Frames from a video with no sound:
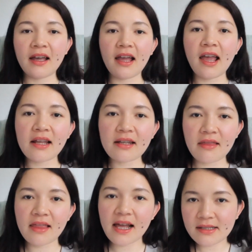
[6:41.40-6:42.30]

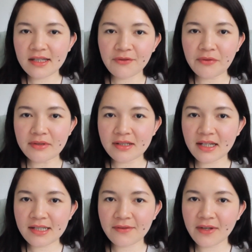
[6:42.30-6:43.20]
And that's it for
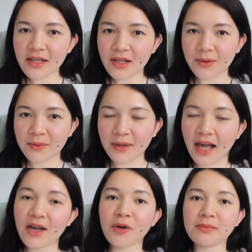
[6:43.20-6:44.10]
today's video.
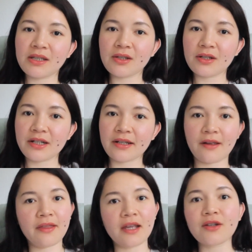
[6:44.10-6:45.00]
I hope that you learned
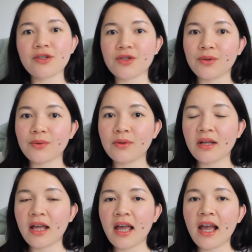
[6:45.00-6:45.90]
a thing or two,
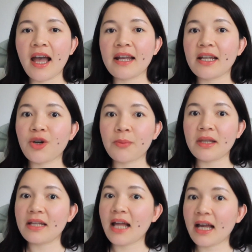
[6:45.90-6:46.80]
and I hope
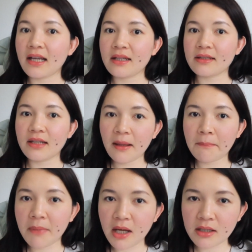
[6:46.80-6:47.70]
that I
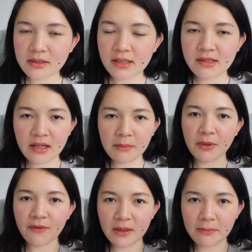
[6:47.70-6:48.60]
debunked some
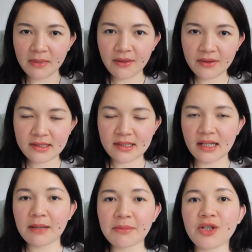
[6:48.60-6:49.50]
of the myths.
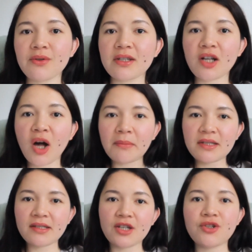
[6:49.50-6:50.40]
Let me know in the
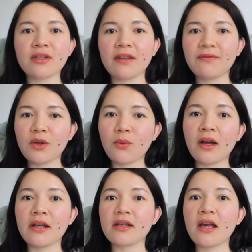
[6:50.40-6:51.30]
comment section if you
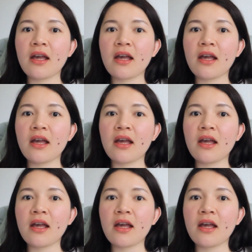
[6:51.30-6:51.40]
want